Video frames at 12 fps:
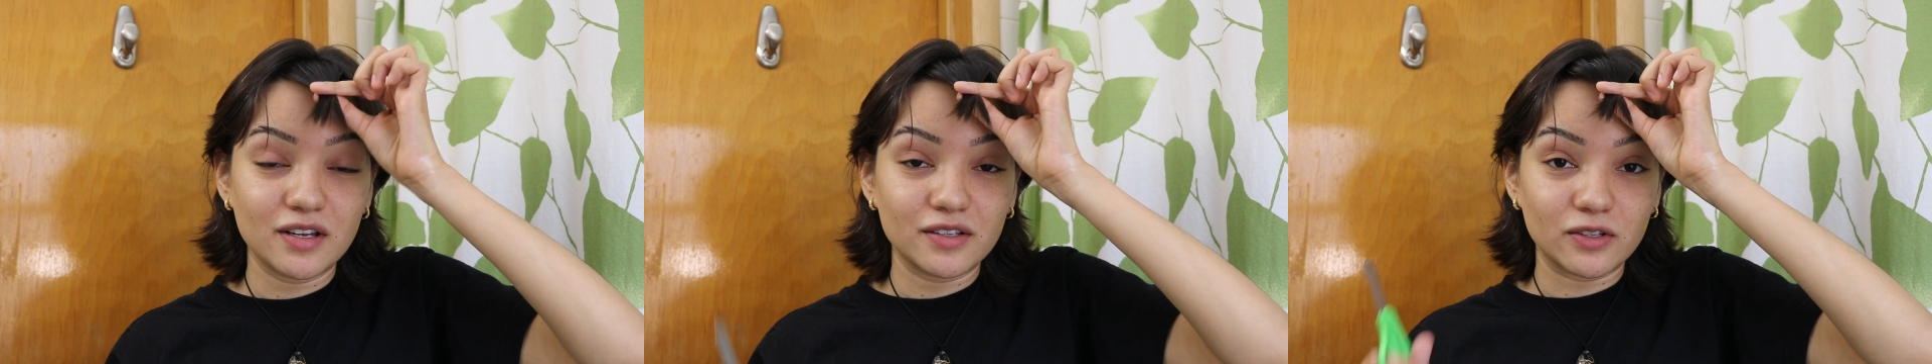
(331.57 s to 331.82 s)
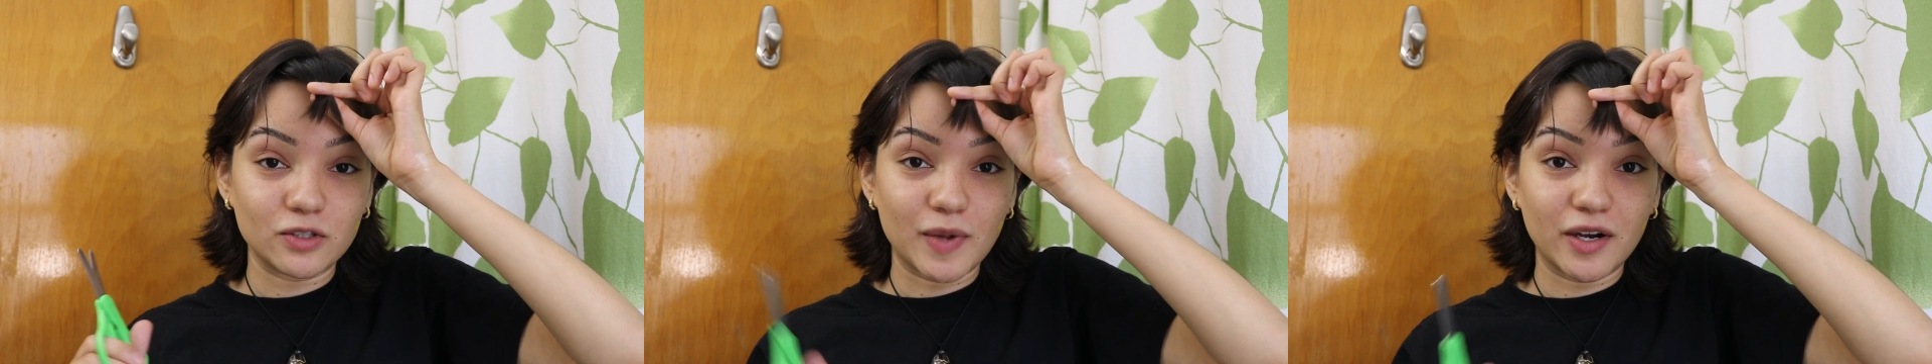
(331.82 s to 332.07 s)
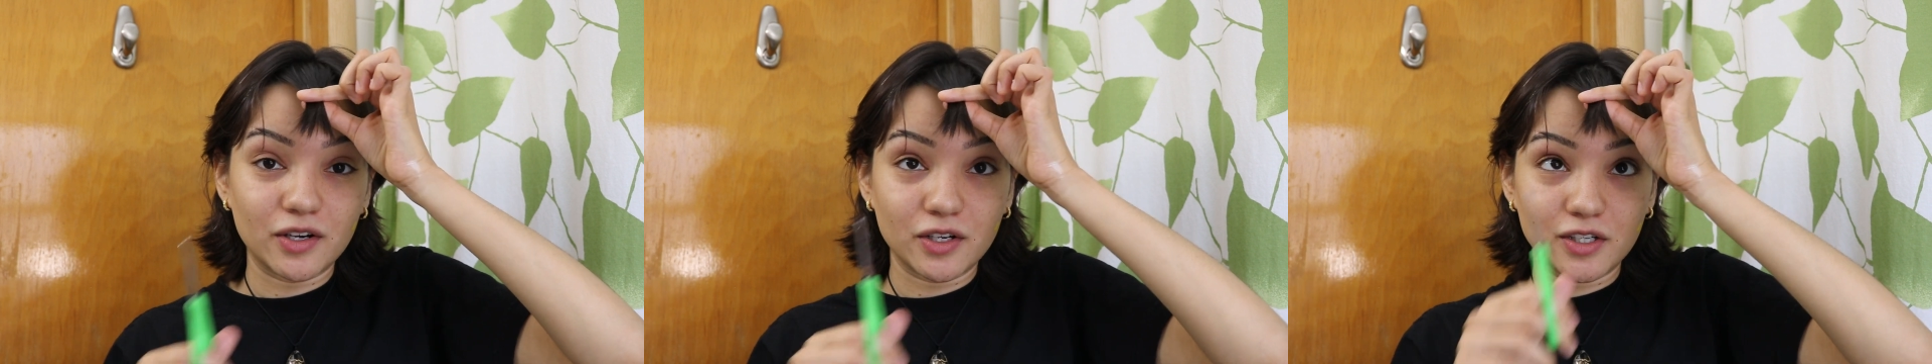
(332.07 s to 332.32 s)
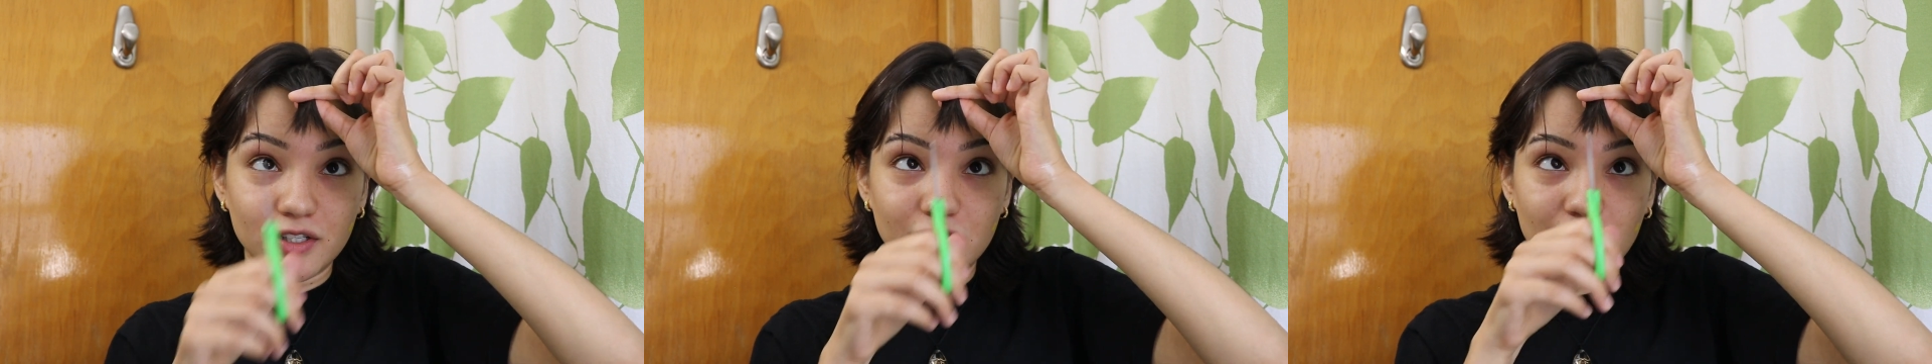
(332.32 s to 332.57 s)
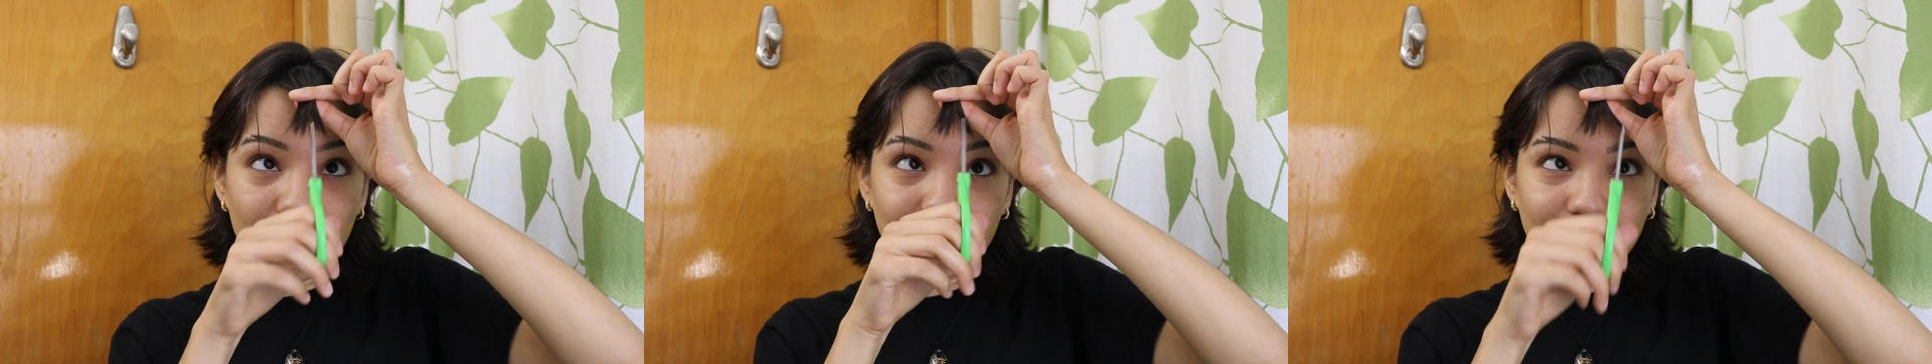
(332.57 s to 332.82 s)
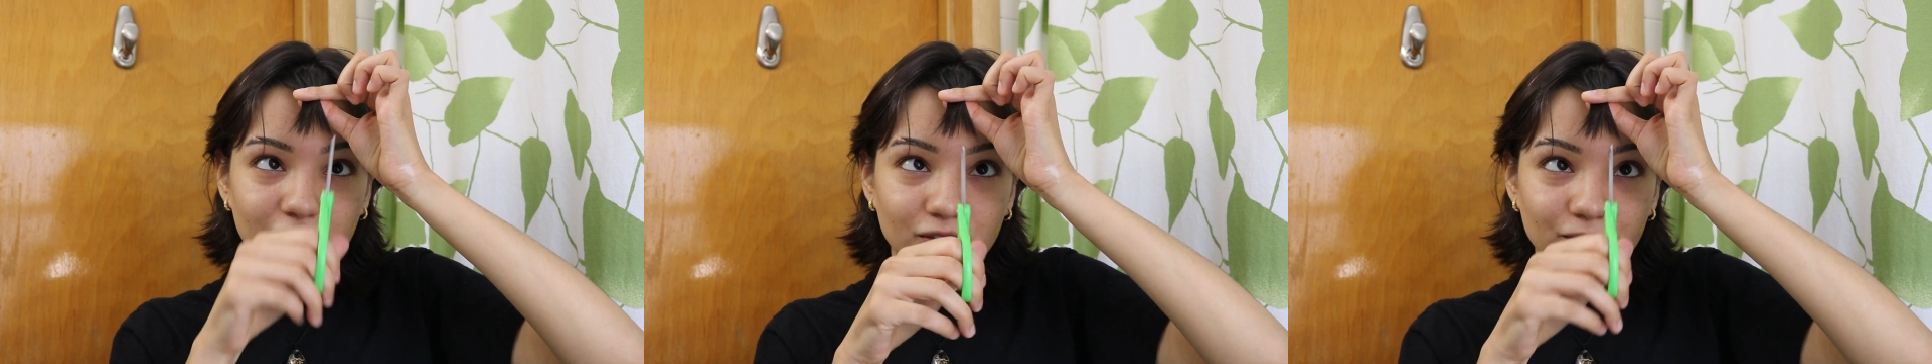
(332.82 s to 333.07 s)
So it's better to just
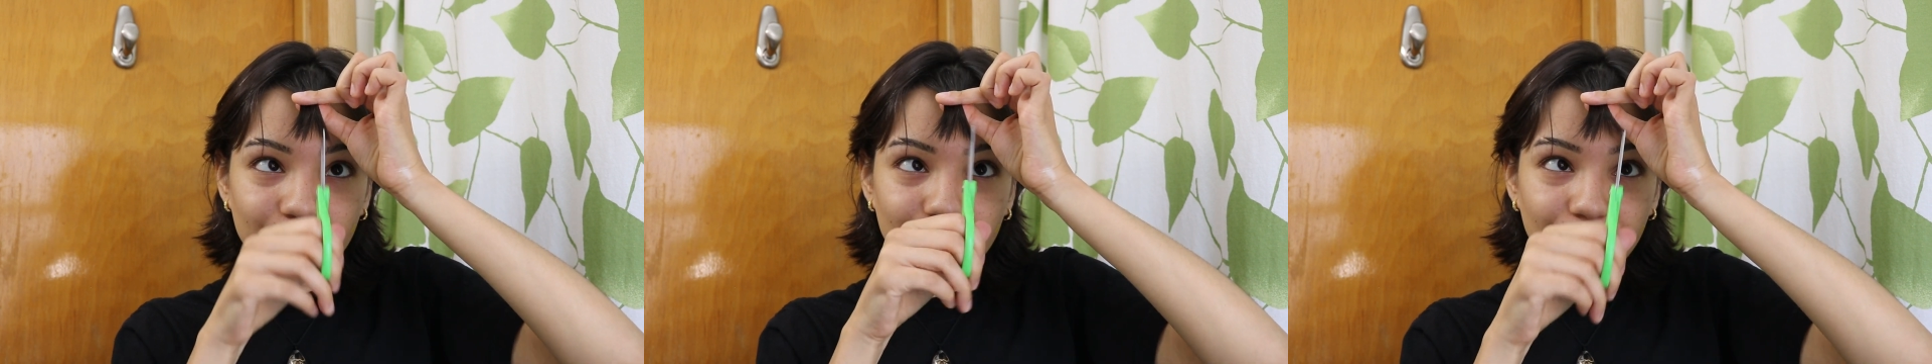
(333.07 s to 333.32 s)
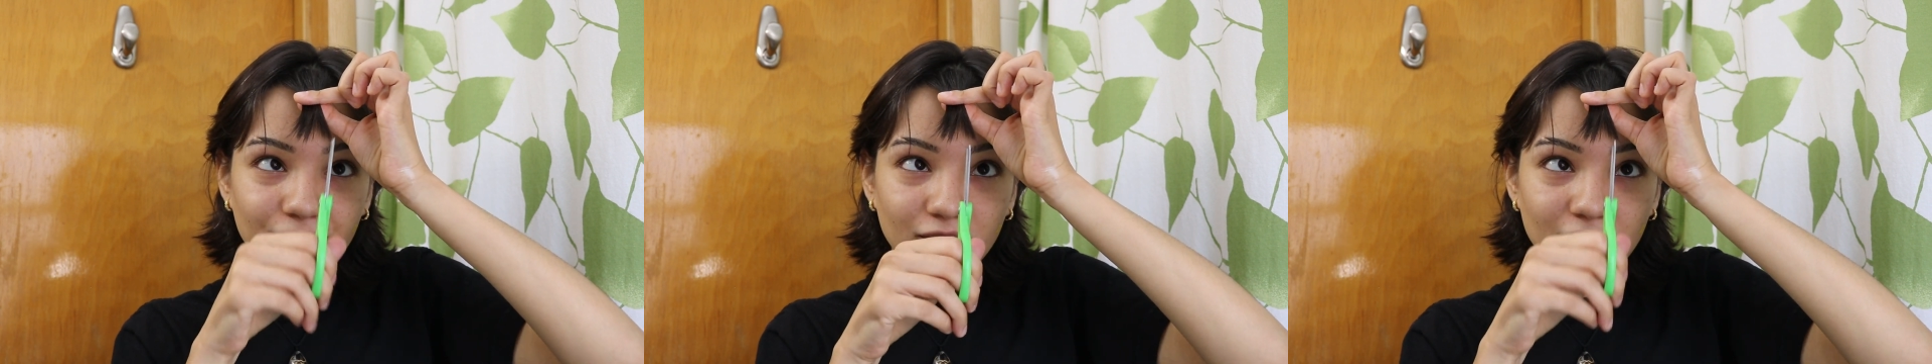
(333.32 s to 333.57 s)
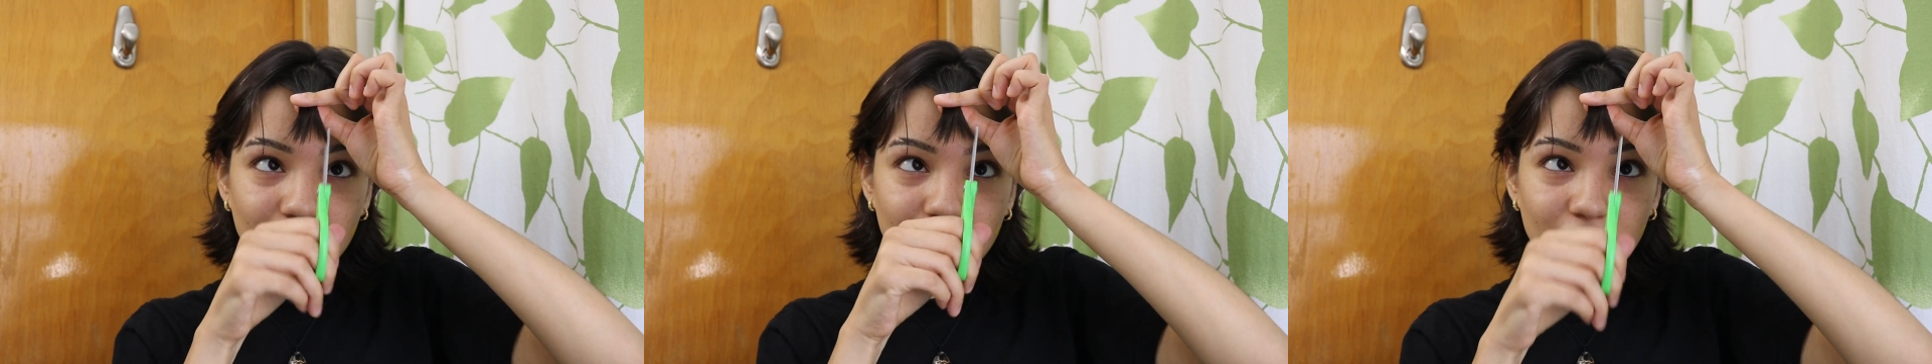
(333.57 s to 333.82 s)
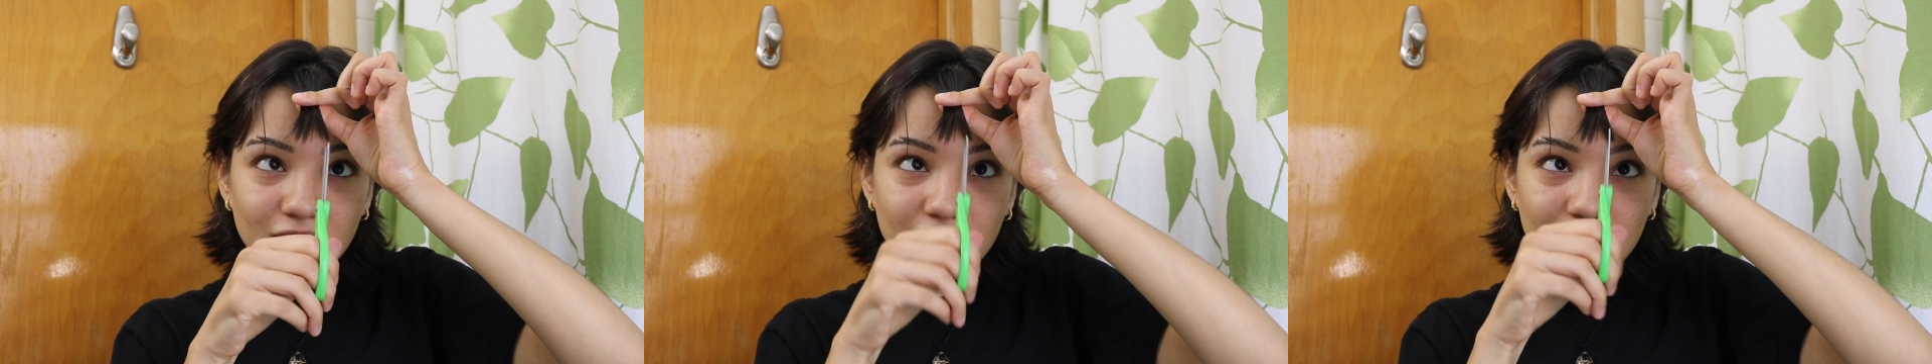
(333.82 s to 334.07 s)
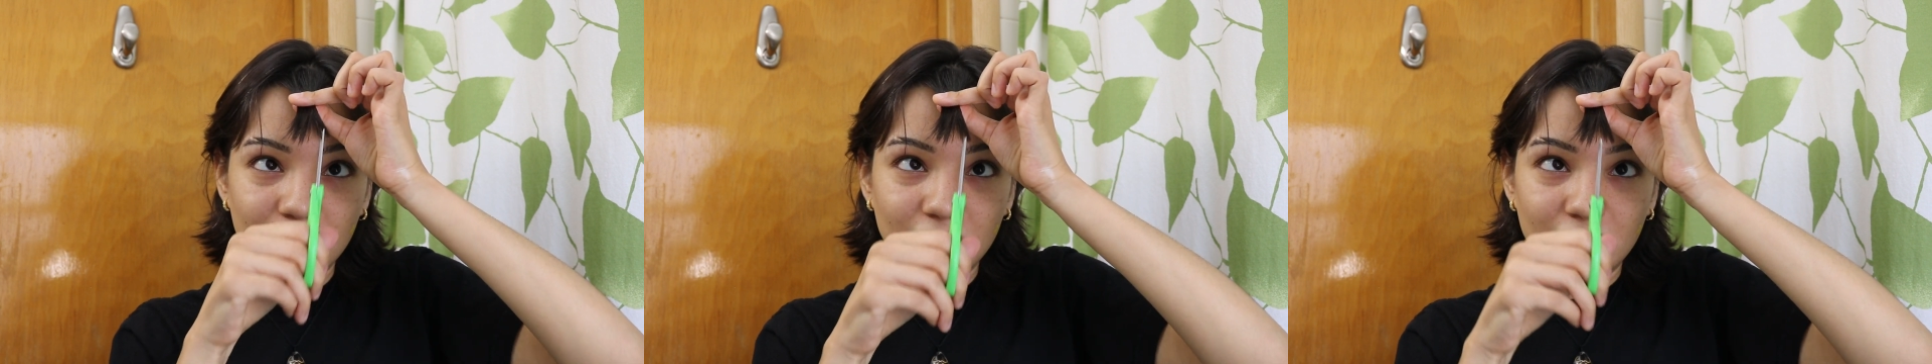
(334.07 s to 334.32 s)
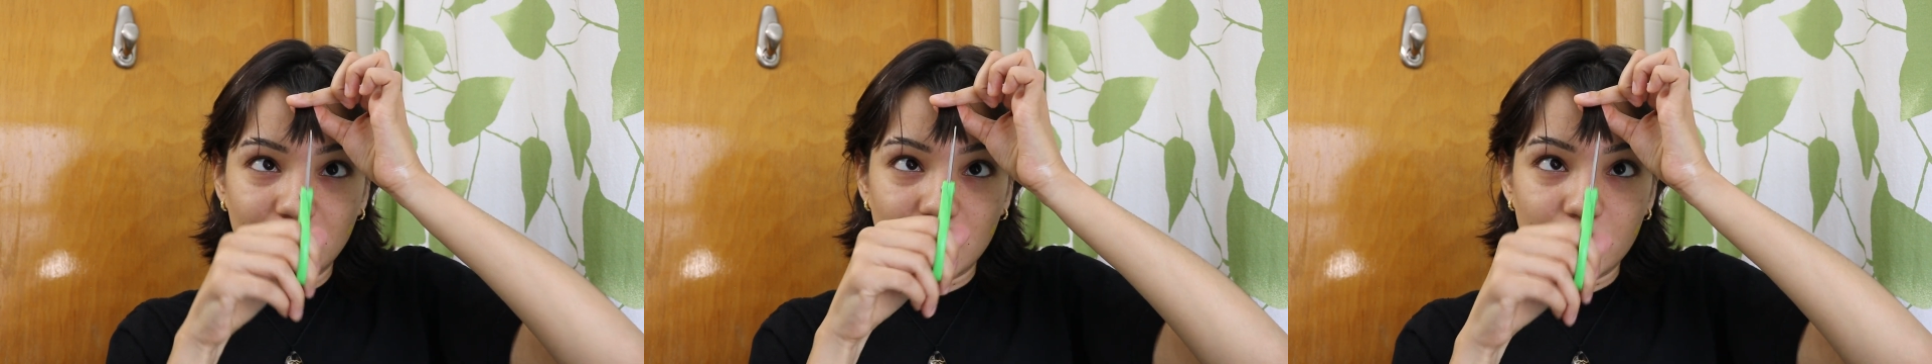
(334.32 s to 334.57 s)
start little.
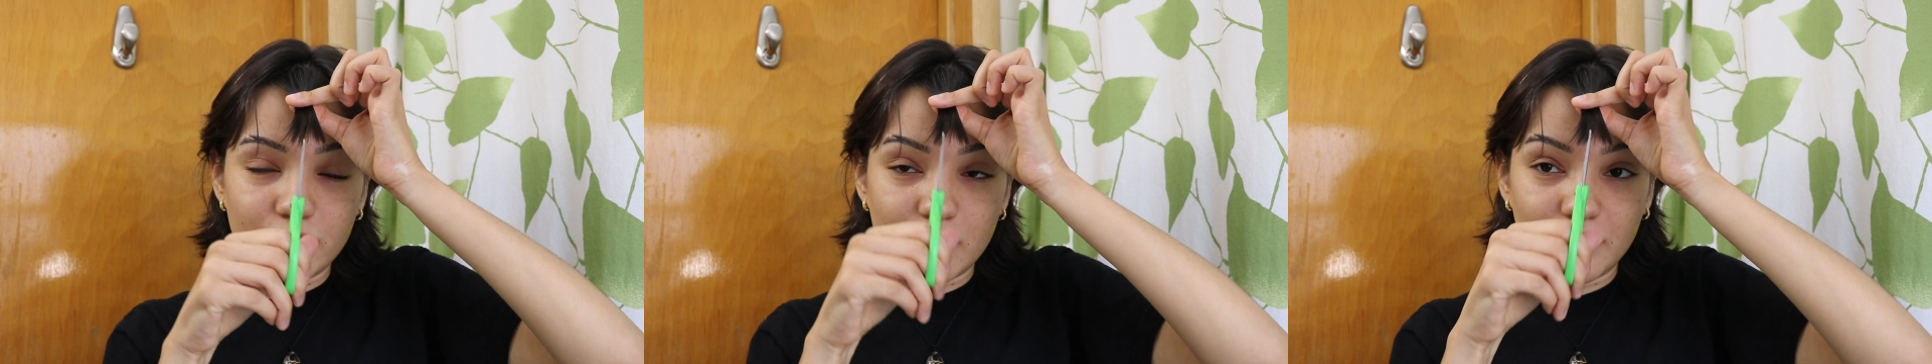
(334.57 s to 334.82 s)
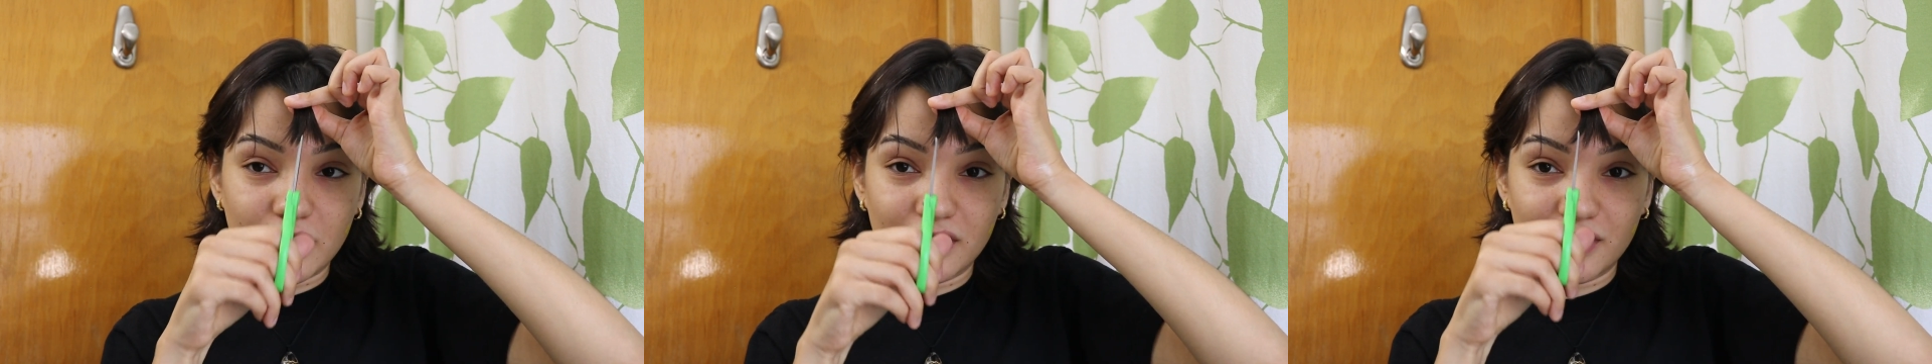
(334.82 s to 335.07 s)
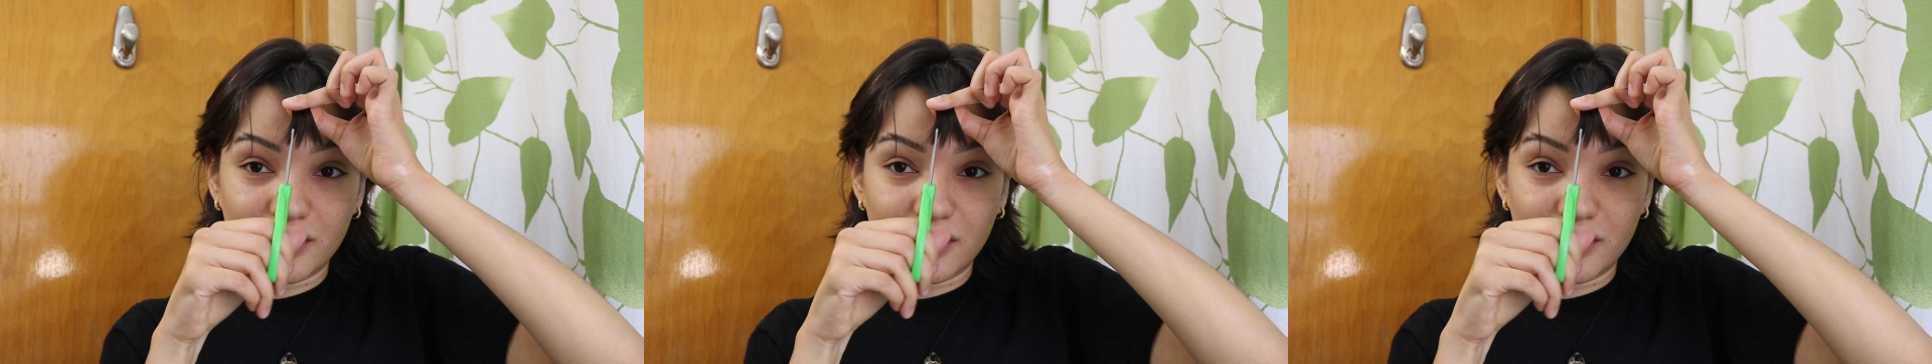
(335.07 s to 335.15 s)
And remember,